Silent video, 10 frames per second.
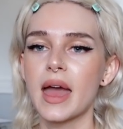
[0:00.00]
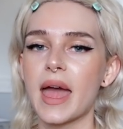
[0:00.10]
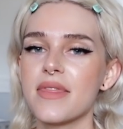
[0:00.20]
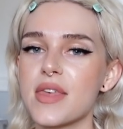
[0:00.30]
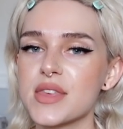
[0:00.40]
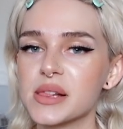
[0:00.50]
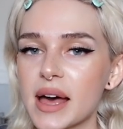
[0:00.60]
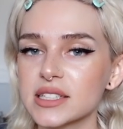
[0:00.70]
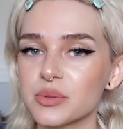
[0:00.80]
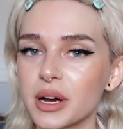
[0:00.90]
And then the
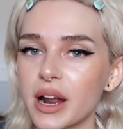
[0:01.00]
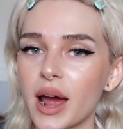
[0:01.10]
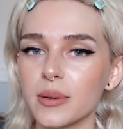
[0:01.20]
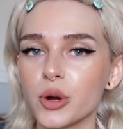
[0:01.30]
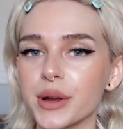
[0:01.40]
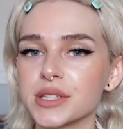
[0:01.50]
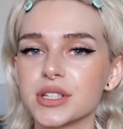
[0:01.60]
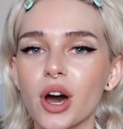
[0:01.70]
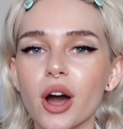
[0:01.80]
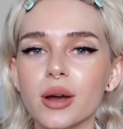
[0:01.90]
last one I'm going to
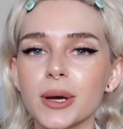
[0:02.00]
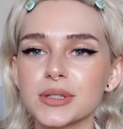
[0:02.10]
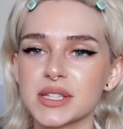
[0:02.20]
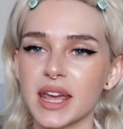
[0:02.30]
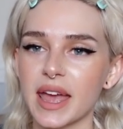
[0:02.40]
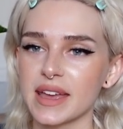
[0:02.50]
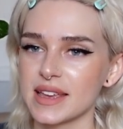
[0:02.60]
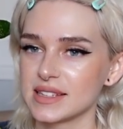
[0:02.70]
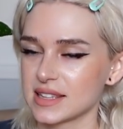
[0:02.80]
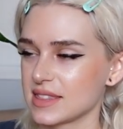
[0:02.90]
talk about today
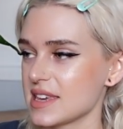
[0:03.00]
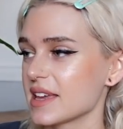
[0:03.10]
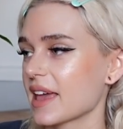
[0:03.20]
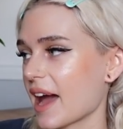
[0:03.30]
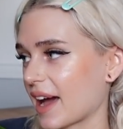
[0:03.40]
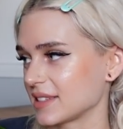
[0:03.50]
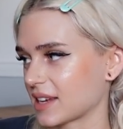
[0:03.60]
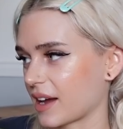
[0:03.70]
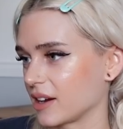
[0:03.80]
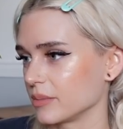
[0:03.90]
is the cast
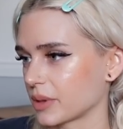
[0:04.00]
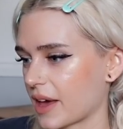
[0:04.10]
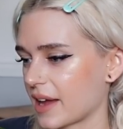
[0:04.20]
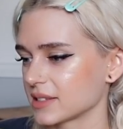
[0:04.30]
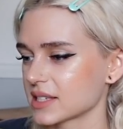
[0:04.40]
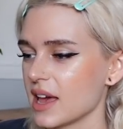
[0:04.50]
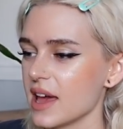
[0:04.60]
iron plant.